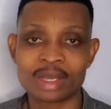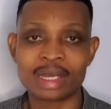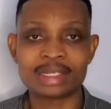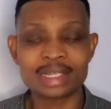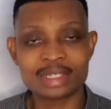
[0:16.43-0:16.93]

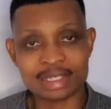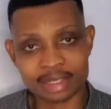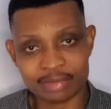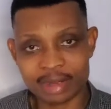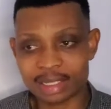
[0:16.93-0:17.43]
and that is
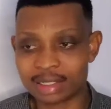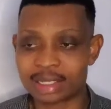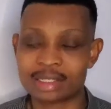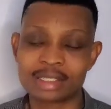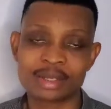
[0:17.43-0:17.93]
the fact
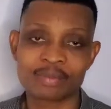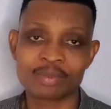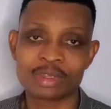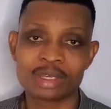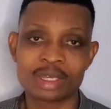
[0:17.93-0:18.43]
that
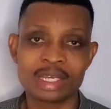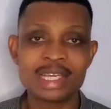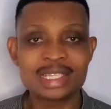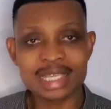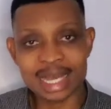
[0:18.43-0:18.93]

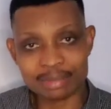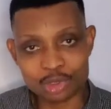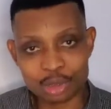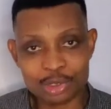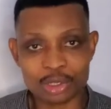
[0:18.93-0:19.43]
its
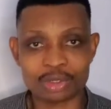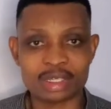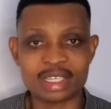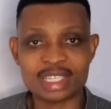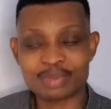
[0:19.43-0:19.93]
absorption
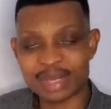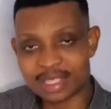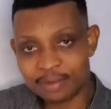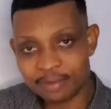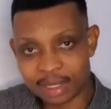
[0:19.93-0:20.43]
is
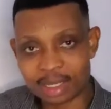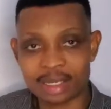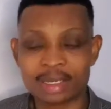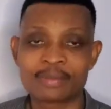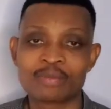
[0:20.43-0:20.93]
specific
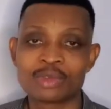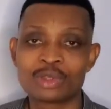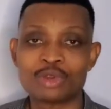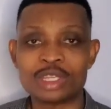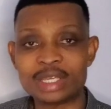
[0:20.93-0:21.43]

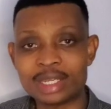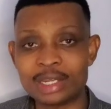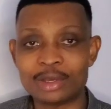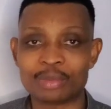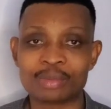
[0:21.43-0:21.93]
to the
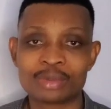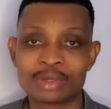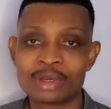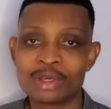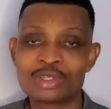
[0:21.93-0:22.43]
ileum.
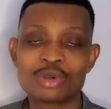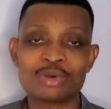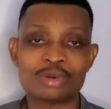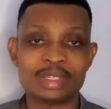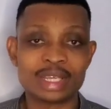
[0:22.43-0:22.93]

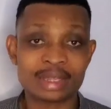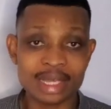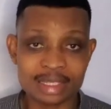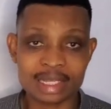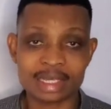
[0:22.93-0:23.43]
So the
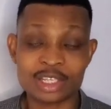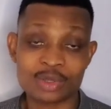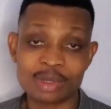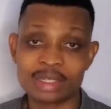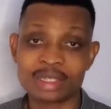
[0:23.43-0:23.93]
intestine, the
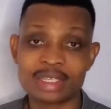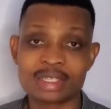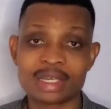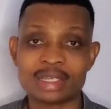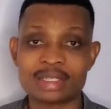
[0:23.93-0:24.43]
small
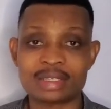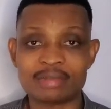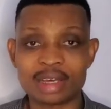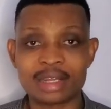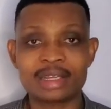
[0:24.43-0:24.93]
intestine, is
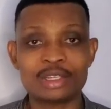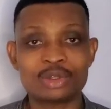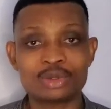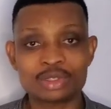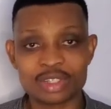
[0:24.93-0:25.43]
divided
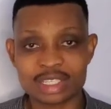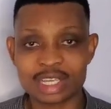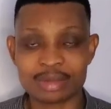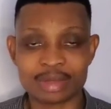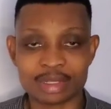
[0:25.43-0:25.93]
into three
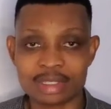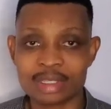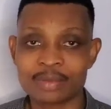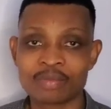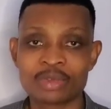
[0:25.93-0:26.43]

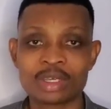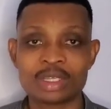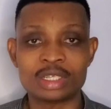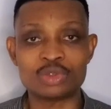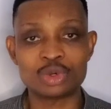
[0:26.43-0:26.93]
segments:
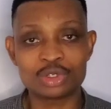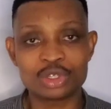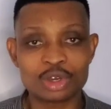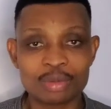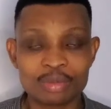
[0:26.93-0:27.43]
the
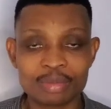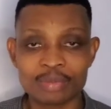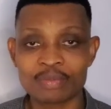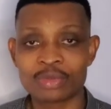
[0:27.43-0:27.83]
duodenum,